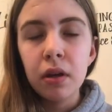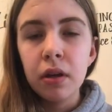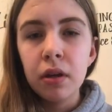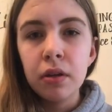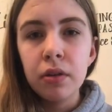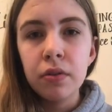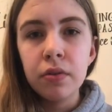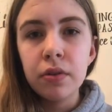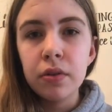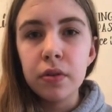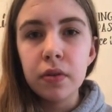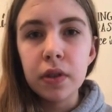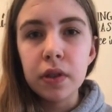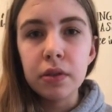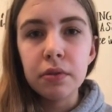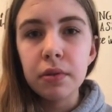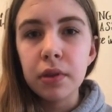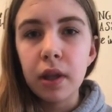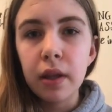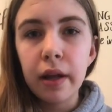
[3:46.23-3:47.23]
you do this
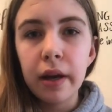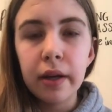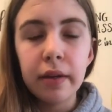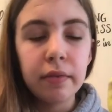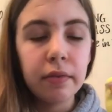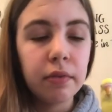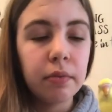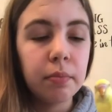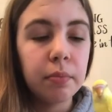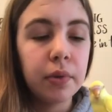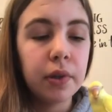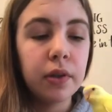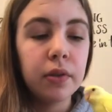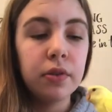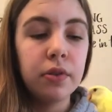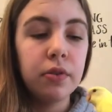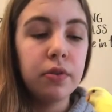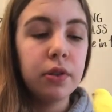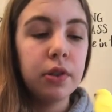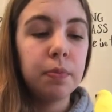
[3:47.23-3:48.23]
with a lot of different birds.
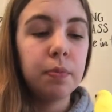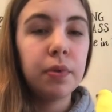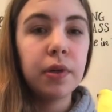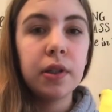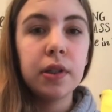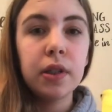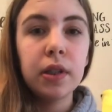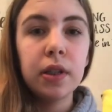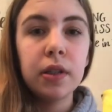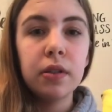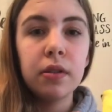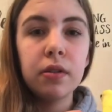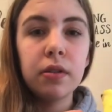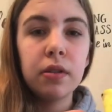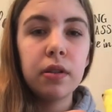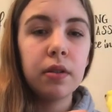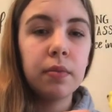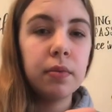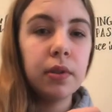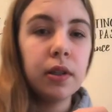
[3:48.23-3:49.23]
You just press against their
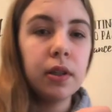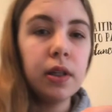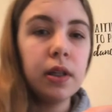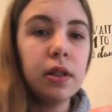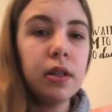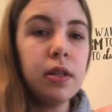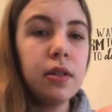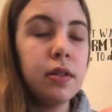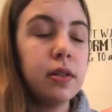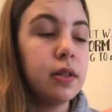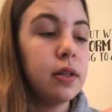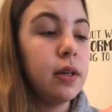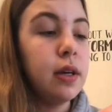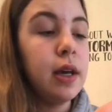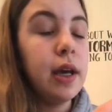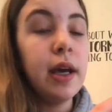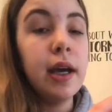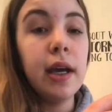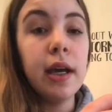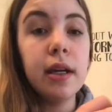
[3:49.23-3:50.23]
stomach like this,
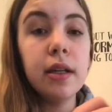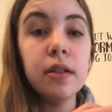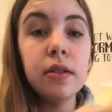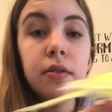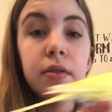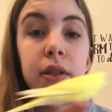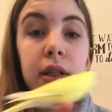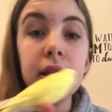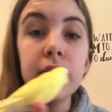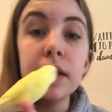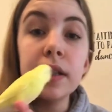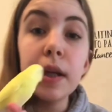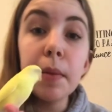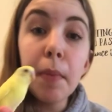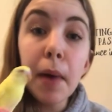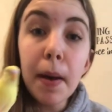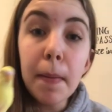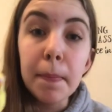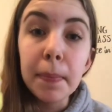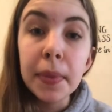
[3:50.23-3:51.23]
and you say step
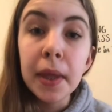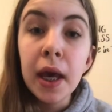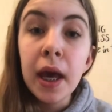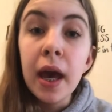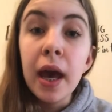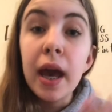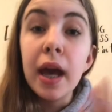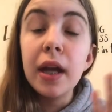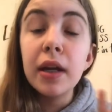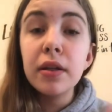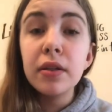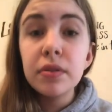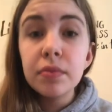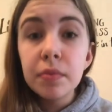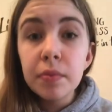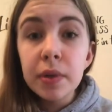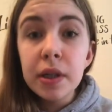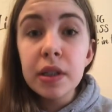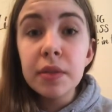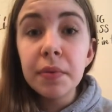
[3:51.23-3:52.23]
up. And the
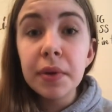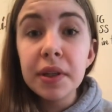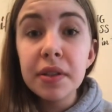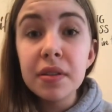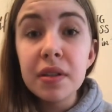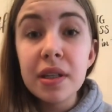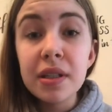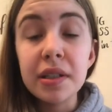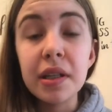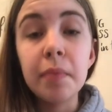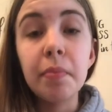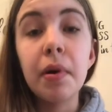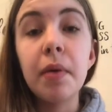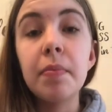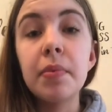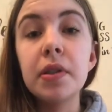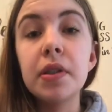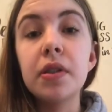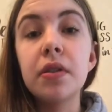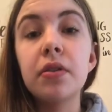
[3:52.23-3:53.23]
reason why you say step up
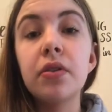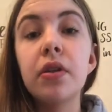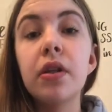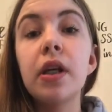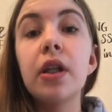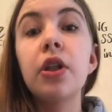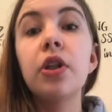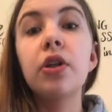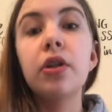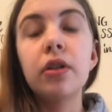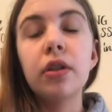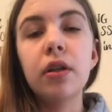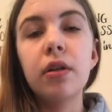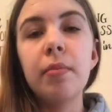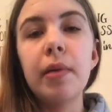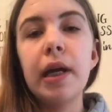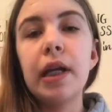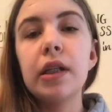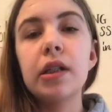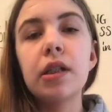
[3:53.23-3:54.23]
is so they learn the
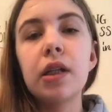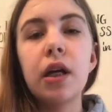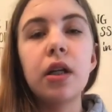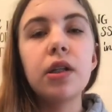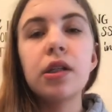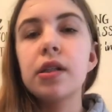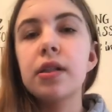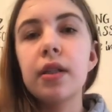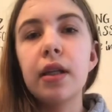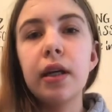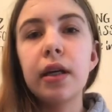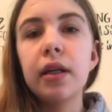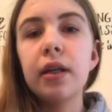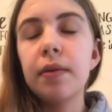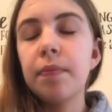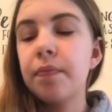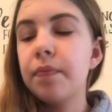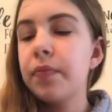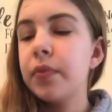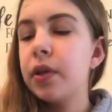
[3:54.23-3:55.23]
command. It's not just like,
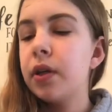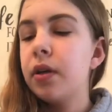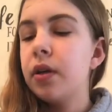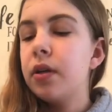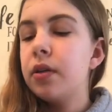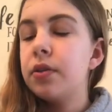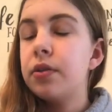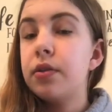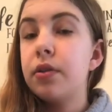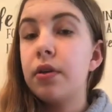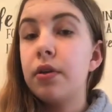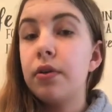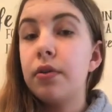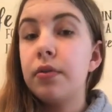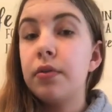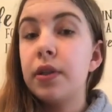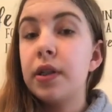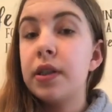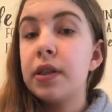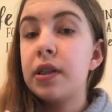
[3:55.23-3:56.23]
so
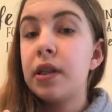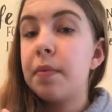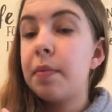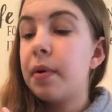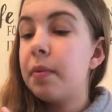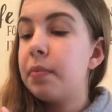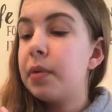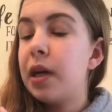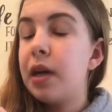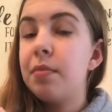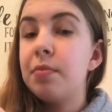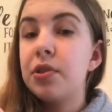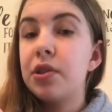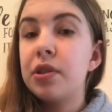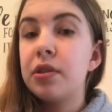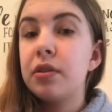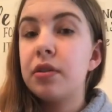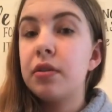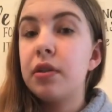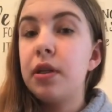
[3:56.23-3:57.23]
in the step up game, it's
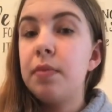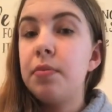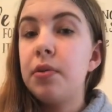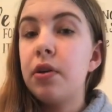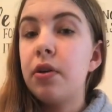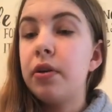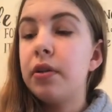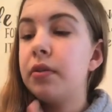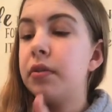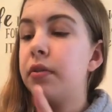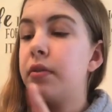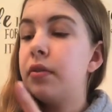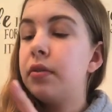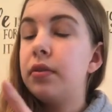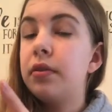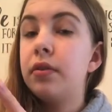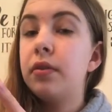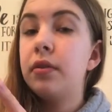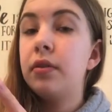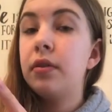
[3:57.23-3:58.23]
just keep going
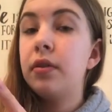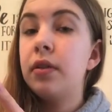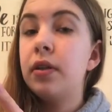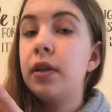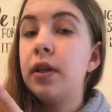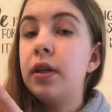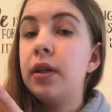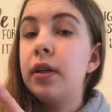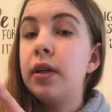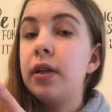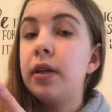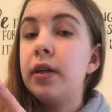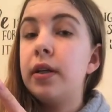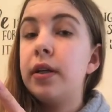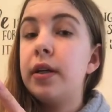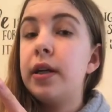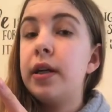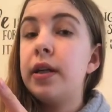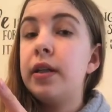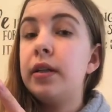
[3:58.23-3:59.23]

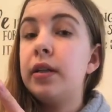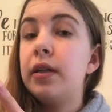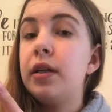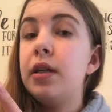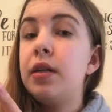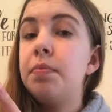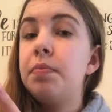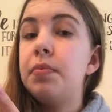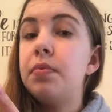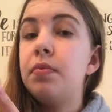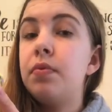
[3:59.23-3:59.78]
and keep